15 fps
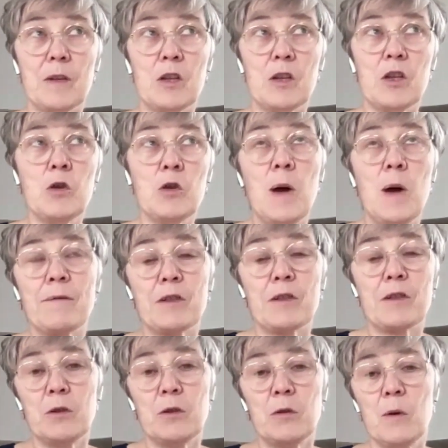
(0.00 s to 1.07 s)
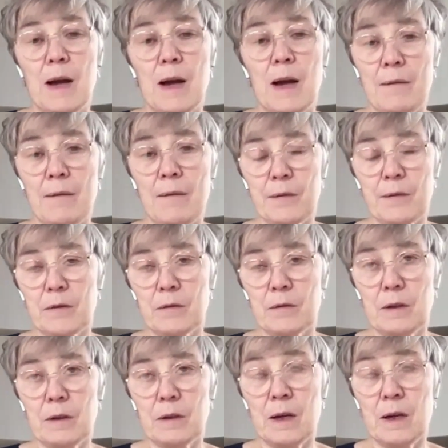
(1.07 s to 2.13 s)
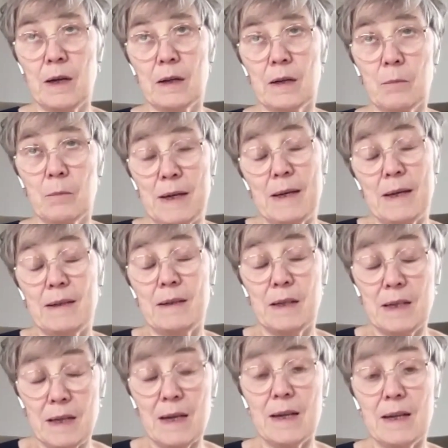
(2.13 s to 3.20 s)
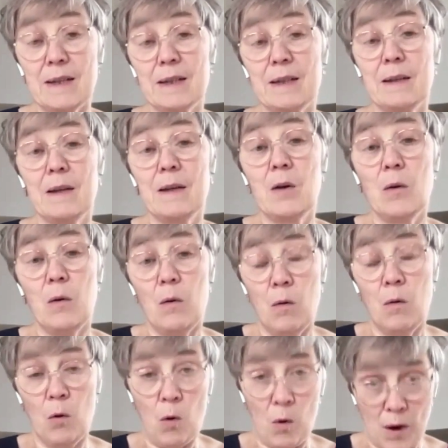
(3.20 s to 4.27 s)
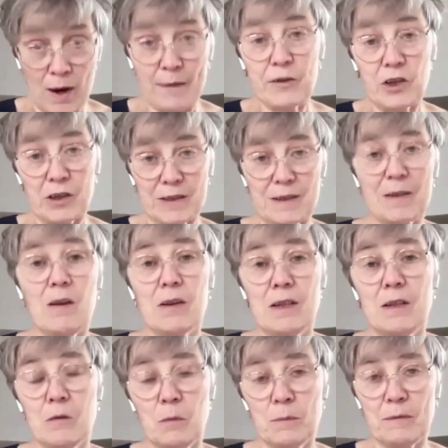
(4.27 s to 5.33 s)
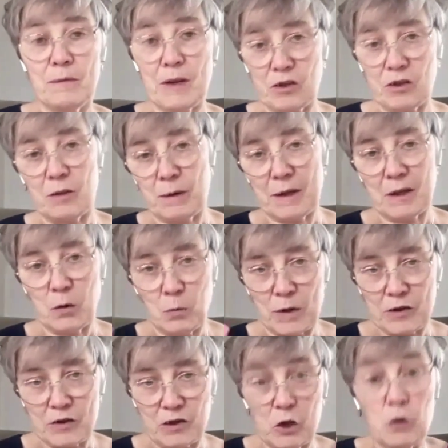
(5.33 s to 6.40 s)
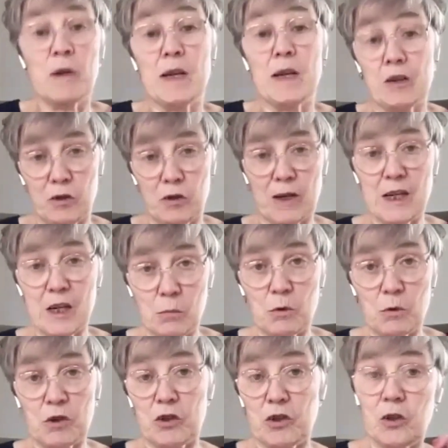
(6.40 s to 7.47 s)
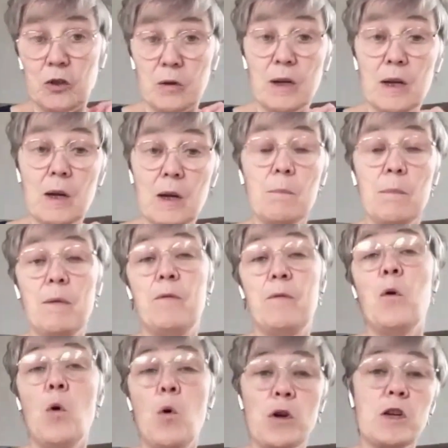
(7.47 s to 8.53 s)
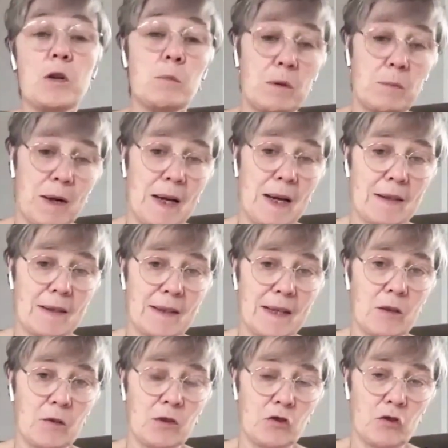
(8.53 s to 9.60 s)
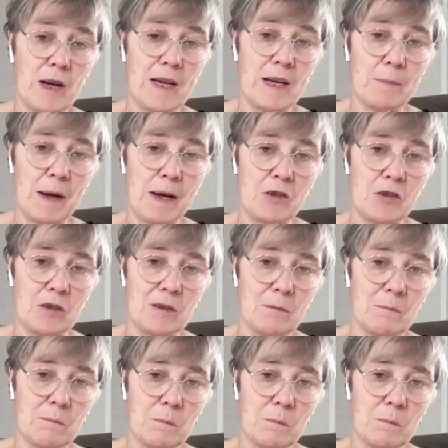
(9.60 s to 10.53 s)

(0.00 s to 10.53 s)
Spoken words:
you have to have completed a year or have just started your observation, depending on which Jungian training you want to do, before you would be allowed to take on a training patient.